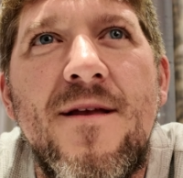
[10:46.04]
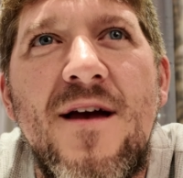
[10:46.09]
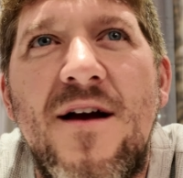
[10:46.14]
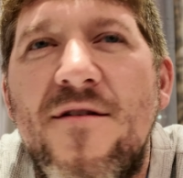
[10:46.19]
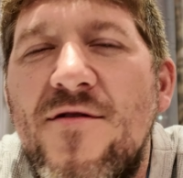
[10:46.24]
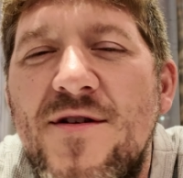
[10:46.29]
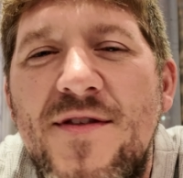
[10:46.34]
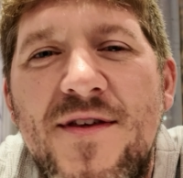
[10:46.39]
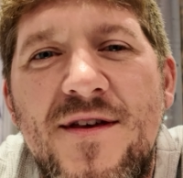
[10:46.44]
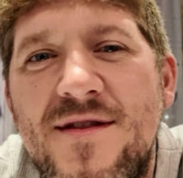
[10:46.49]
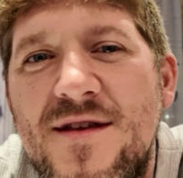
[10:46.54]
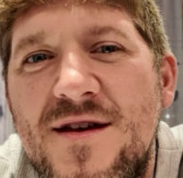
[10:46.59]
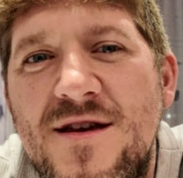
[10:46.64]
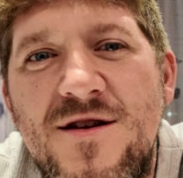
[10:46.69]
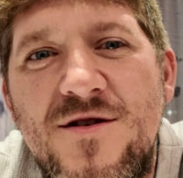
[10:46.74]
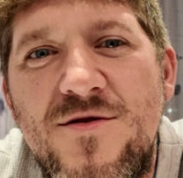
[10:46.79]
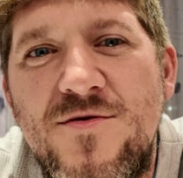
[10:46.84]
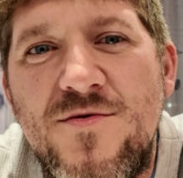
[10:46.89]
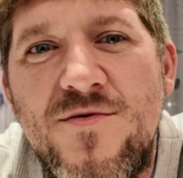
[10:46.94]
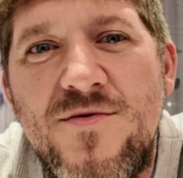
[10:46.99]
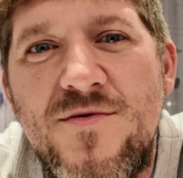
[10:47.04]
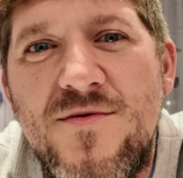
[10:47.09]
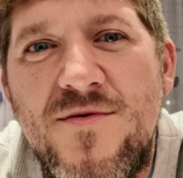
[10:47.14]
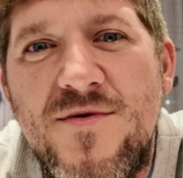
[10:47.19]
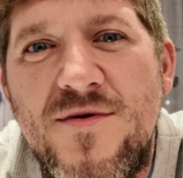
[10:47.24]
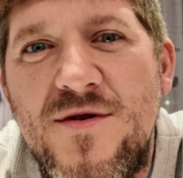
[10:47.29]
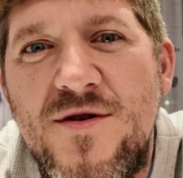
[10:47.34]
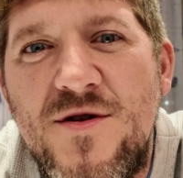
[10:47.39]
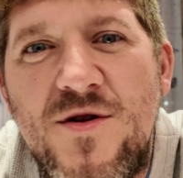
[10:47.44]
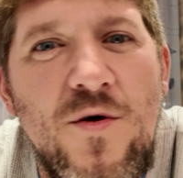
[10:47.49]
everything that you
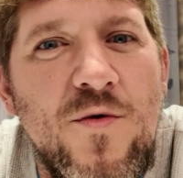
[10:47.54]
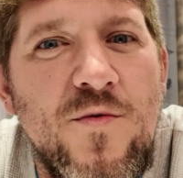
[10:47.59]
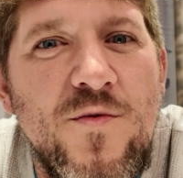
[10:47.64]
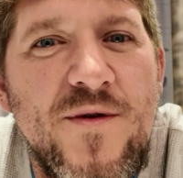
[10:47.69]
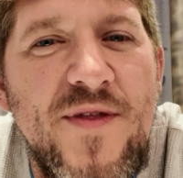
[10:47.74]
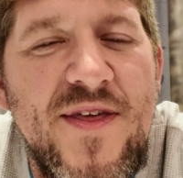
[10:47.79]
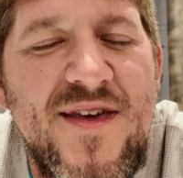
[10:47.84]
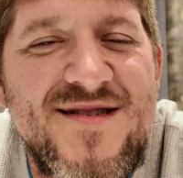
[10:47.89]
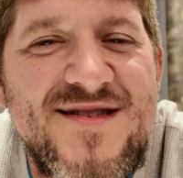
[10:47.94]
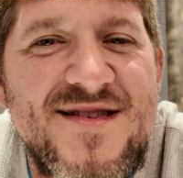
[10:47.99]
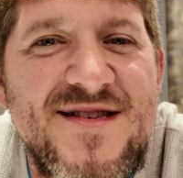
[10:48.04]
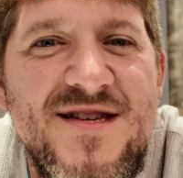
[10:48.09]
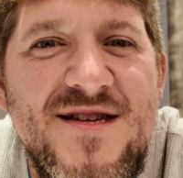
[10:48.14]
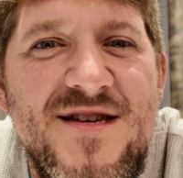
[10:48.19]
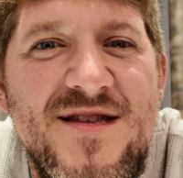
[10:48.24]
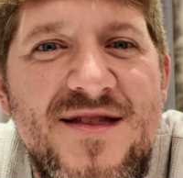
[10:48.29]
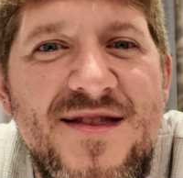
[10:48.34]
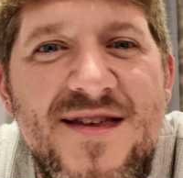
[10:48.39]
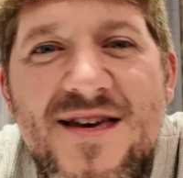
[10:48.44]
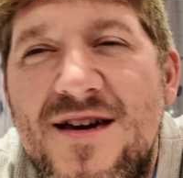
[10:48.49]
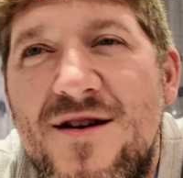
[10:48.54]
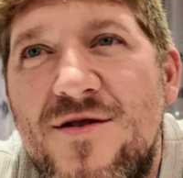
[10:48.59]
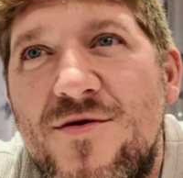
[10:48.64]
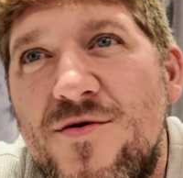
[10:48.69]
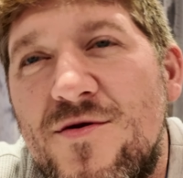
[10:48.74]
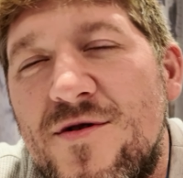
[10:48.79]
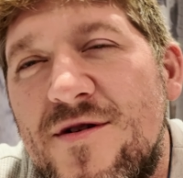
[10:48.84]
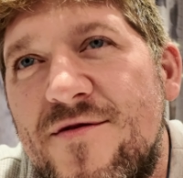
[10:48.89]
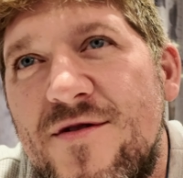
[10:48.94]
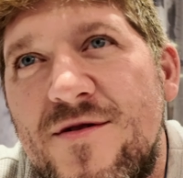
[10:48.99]
don't really see, think,
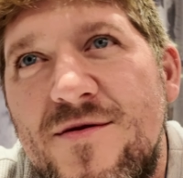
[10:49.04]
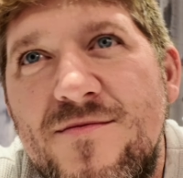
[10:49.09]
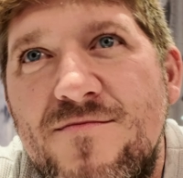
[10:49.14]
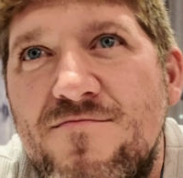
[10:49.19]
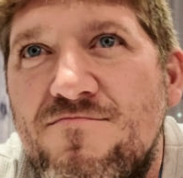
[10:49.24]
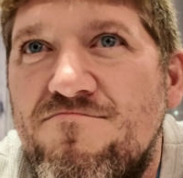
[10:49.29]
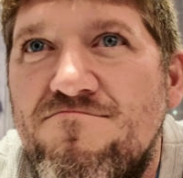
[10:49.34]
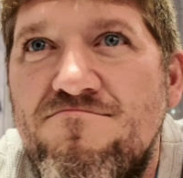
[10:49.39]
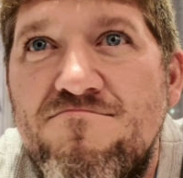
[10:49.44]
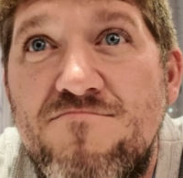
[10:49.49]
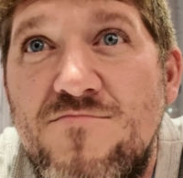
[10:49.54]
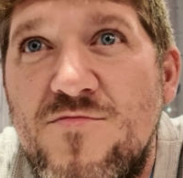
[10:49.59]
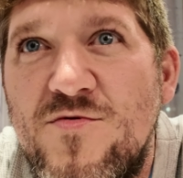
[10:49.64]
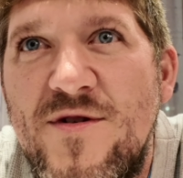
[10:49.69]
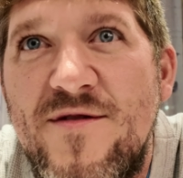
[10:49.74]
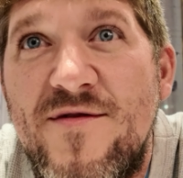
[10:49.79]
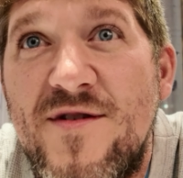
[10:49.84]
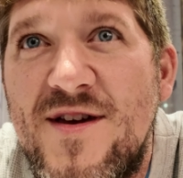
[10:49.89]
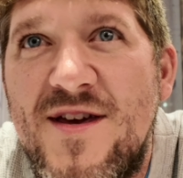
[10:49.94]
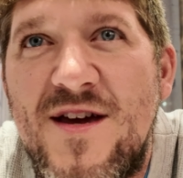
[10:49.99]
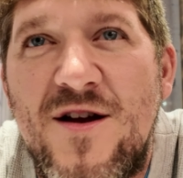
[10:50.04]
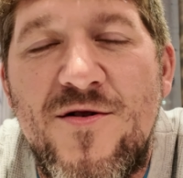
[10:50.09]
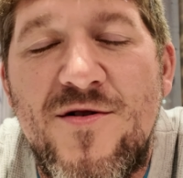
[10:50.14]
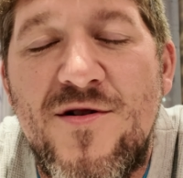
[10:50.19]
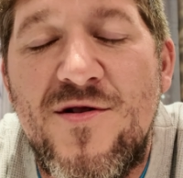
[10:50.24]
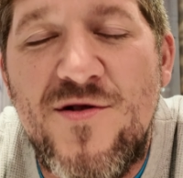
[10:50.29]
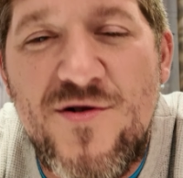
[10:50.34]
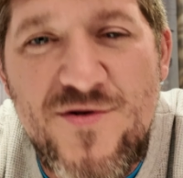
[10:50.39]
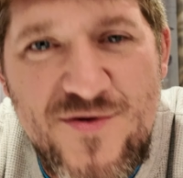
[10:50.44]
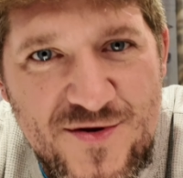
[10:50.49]
or even would even care to
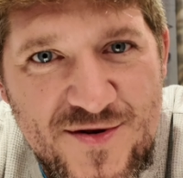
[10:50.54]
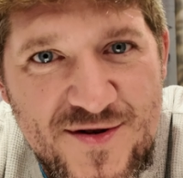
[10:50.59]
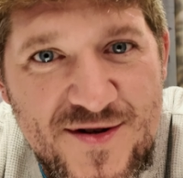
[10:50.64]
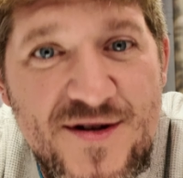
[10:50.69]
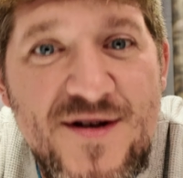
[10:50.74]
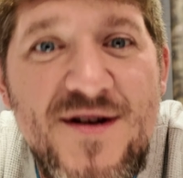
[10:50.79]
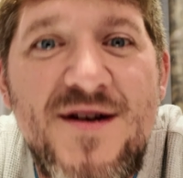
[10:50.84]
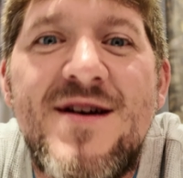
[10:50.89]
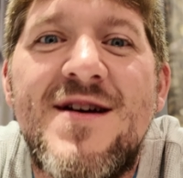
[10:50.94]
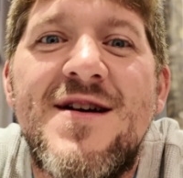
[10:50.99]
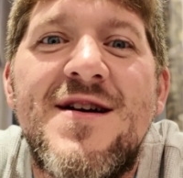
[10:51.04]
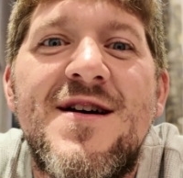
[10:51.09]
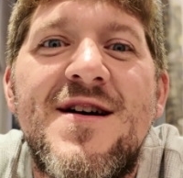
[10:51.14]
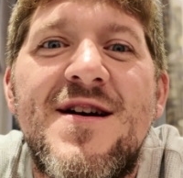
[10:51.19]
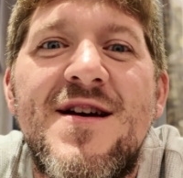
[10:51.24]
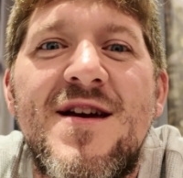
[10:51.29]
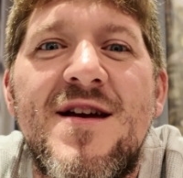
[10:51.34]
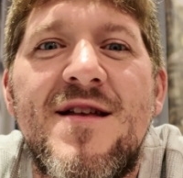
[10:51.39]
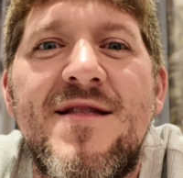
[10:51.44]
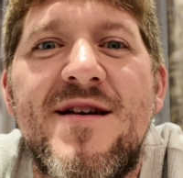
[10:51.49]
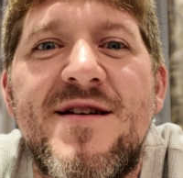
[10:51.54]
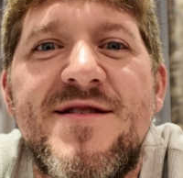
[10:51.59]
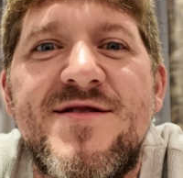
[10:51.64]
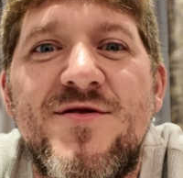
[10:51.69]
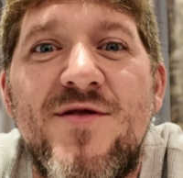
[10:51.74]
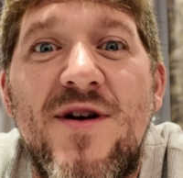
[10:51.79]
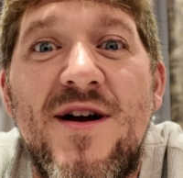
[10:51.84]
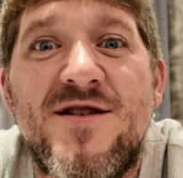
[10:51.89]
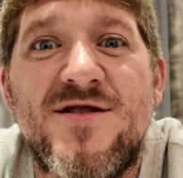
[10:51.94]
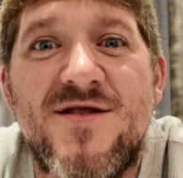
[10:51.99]
learn unless
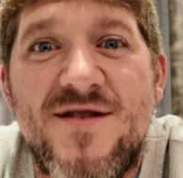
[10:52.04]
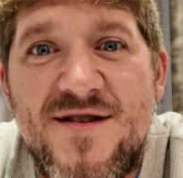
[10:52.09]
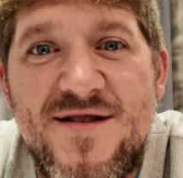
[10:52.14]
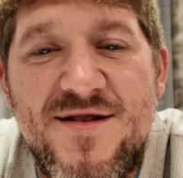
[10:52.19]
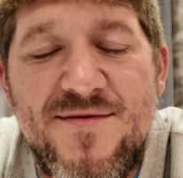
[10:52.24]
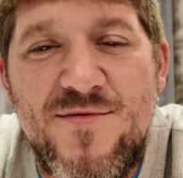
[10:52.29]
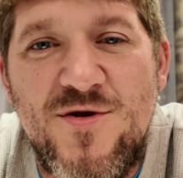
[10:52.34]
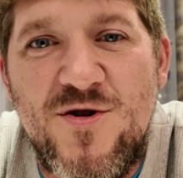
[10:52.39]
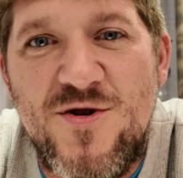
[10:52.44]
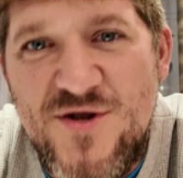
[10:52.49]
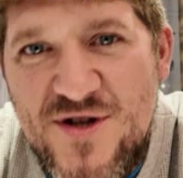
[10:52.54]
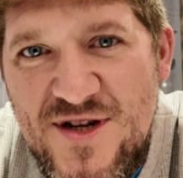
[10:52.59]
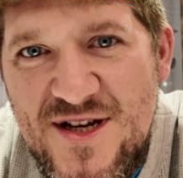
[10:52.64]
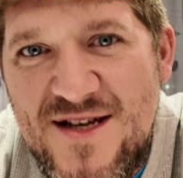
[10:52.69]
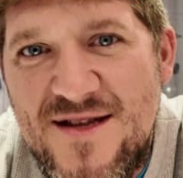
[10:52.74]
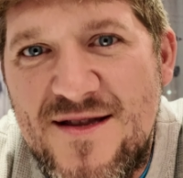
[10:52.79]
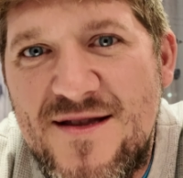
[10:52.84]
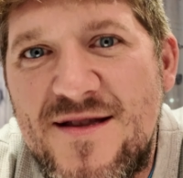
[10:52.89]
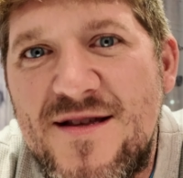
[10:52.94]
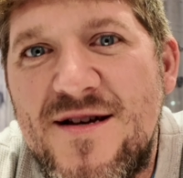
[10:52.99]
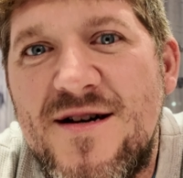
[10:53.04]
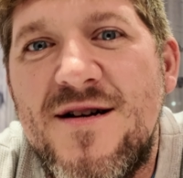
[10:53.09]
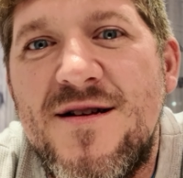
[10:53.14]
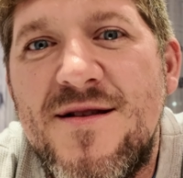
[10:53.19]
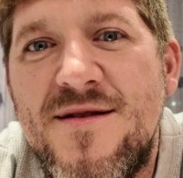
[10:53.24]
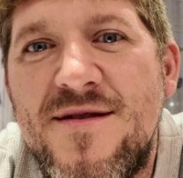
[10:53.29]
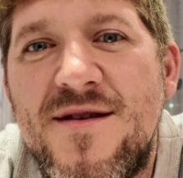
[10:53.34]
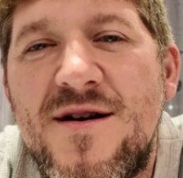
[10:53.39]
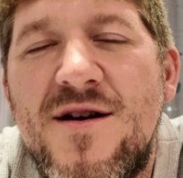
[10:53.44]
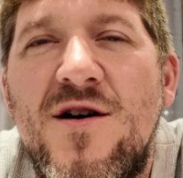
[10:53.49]
you're actually submerged in
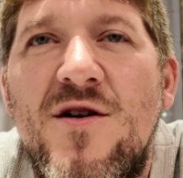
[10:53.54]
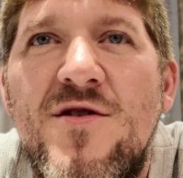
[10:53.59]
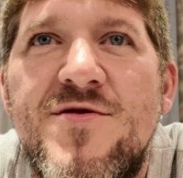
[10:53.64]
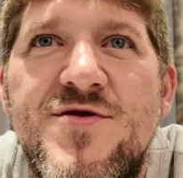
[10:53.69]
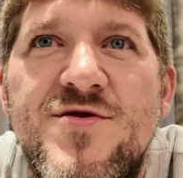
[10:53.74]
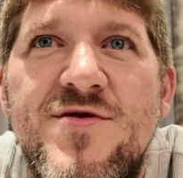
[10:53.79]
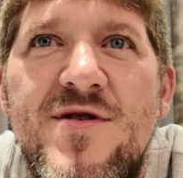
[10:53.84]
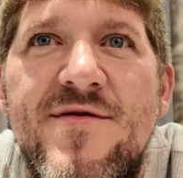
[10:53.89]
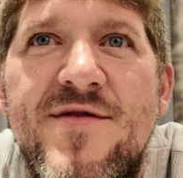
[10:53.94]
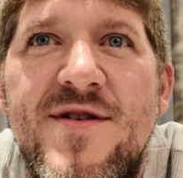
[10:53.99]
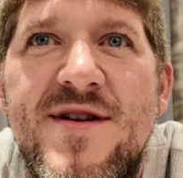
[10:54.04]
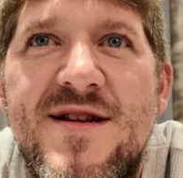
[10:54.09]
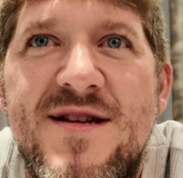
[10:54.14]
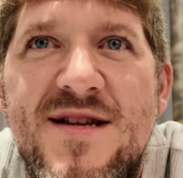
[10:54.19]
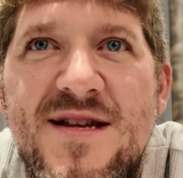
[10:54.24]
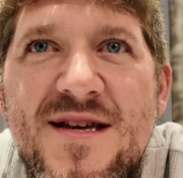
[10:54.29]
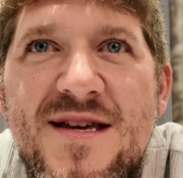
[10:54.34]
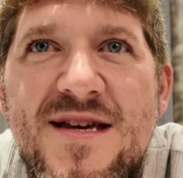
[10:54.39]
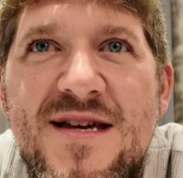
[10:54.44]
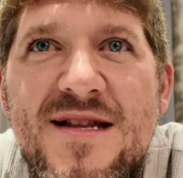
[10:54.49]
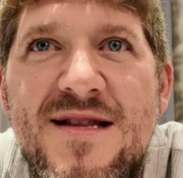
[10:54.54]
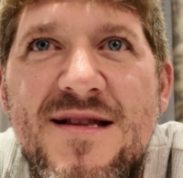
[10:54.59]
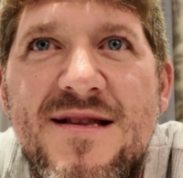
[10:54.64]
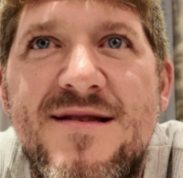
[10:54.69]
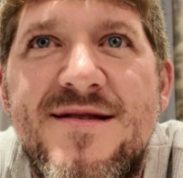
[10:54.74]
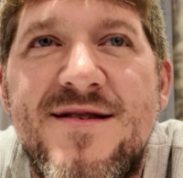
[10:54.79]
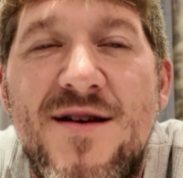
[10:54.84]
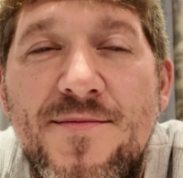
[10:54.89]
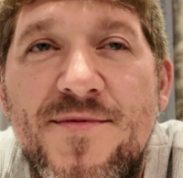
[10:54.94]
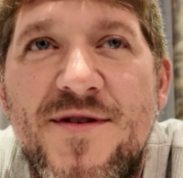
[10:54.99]
the culture of it and
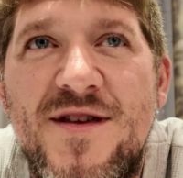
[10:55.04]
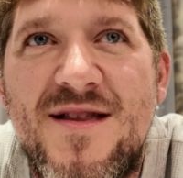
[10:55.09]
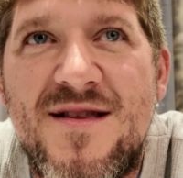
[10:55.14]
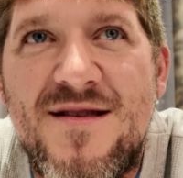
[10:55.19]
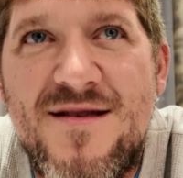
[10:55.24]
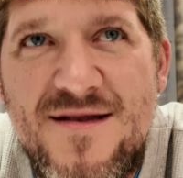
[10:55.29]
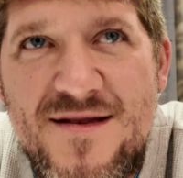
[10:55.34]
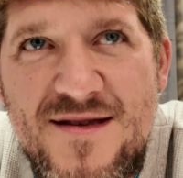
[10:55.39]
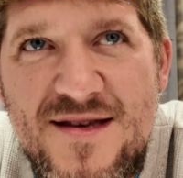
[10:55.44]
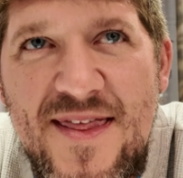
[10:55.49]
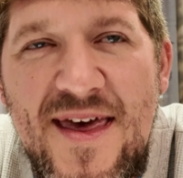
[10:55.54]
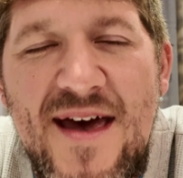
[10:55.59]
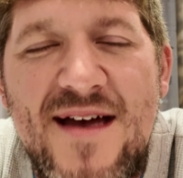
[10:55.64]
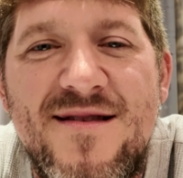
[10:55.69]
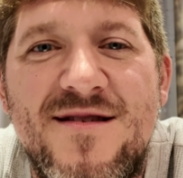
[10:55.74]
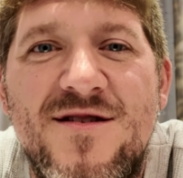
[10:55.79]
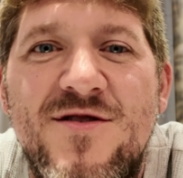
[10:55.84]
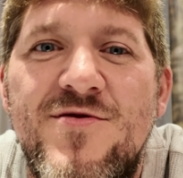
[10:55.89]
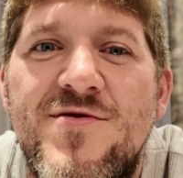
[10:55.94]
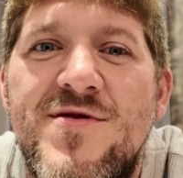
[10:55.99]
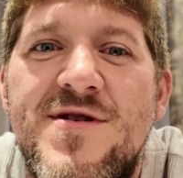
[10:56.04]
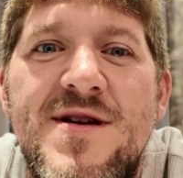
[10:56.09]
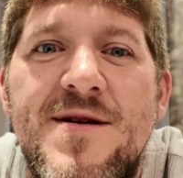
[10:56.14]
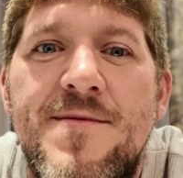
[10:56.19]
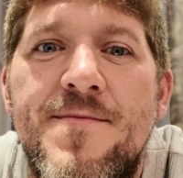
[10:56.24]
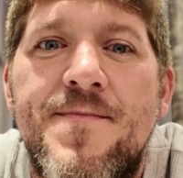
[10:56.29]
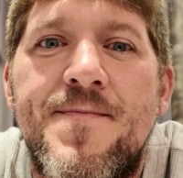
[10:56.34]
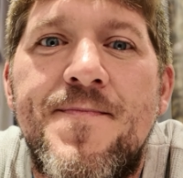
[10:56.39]
in something to that degree.